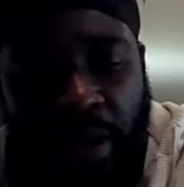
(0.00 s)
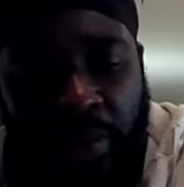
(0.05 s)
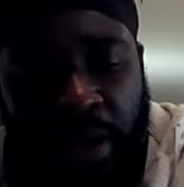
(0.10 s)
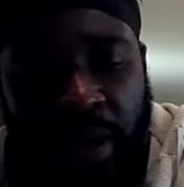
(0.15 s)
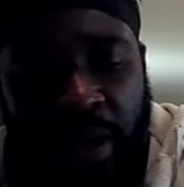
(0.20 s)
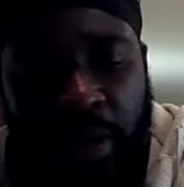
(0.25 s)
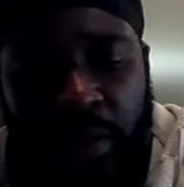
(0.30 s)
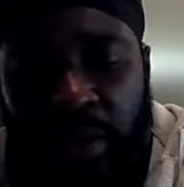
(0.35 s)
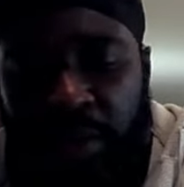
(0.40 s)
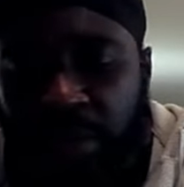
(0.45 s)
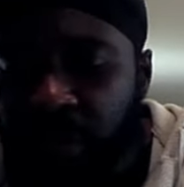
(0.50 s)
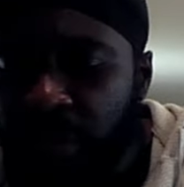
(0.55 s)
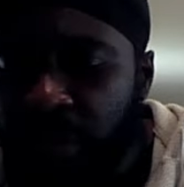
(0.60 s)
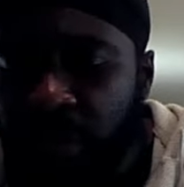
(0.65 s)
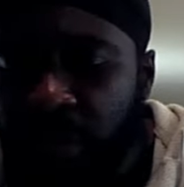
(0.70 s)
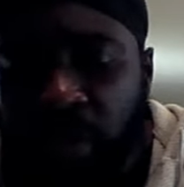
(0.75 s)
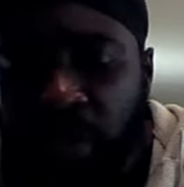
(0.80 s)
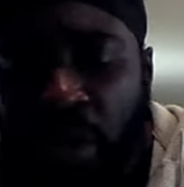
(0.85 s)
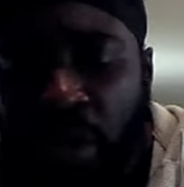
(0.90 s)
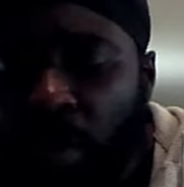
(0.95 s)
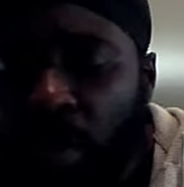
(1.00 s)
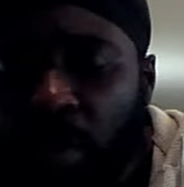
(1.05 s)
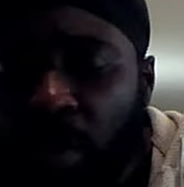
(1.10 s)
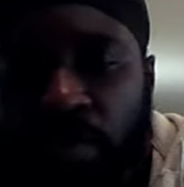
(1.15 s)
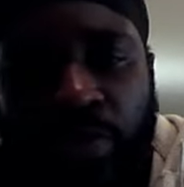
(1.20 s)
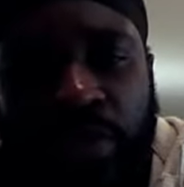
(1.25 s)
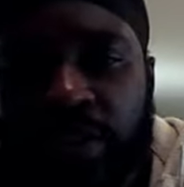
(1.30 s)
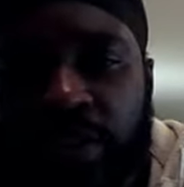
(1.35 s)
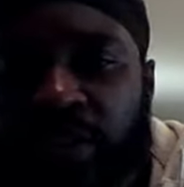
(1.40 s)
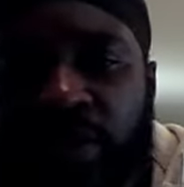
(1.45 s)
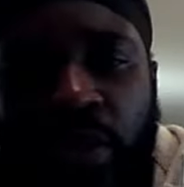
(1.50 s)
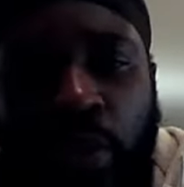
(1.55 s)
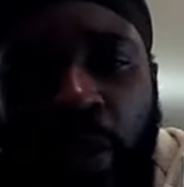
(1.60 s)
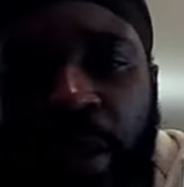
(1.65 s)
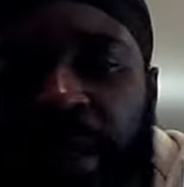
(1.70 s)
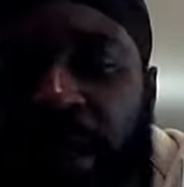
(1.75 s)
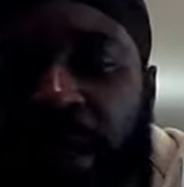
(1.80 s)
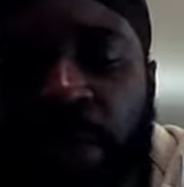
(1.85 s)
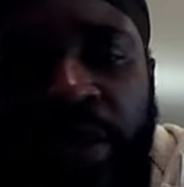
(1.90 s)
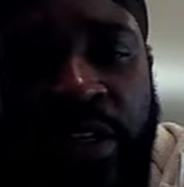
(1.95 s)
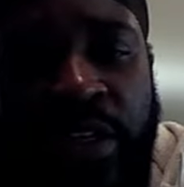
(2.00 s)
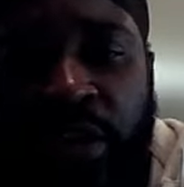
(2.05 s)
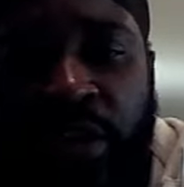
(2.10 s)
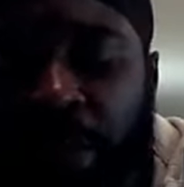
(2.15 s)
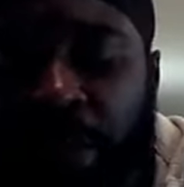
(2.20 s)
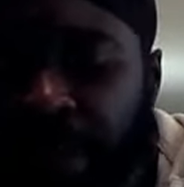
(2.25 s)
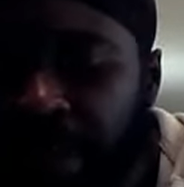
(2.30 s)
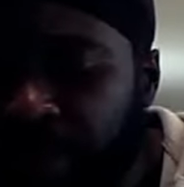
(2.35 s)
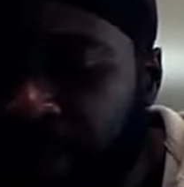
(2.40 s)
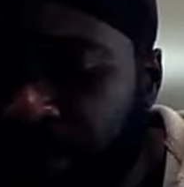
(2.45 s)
All right. This is the way that we do it.